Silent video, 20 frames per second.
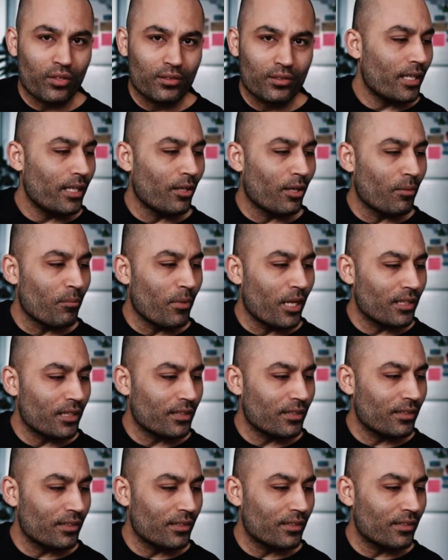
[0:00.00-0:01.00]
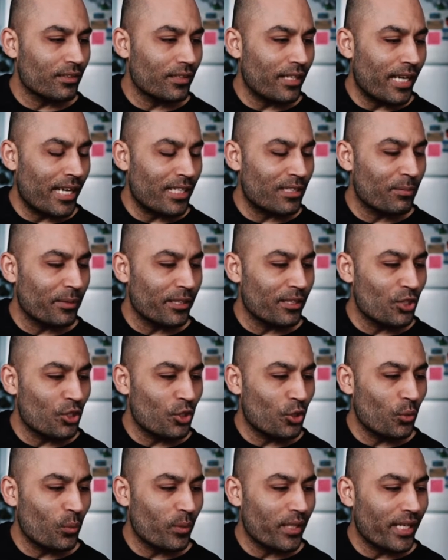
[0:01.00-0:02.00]
Elon Musk has been
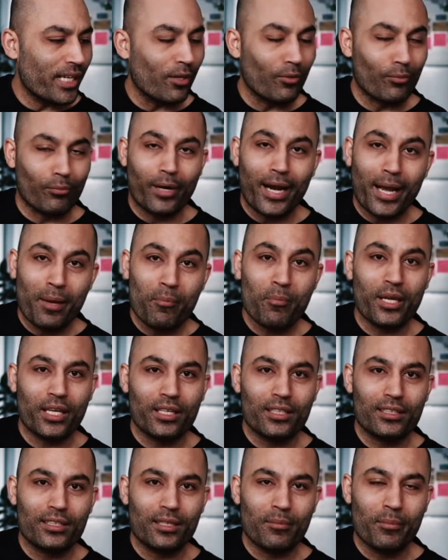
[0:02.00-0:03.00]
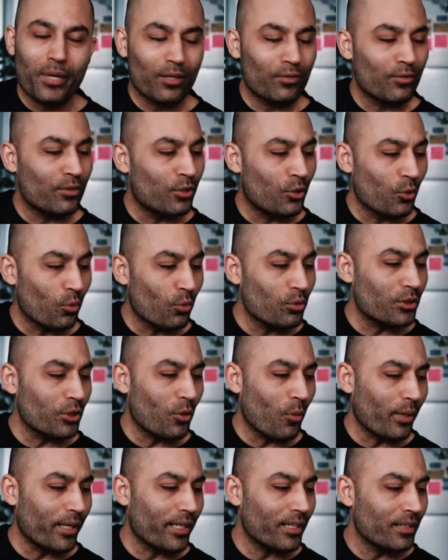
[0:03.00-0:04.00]
tweeting rampant about
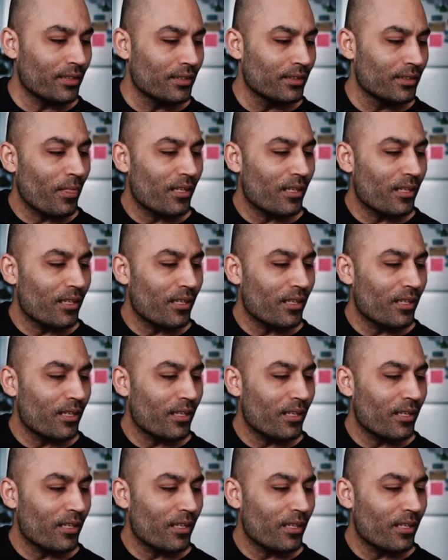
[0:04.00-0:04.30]
Dogecoin.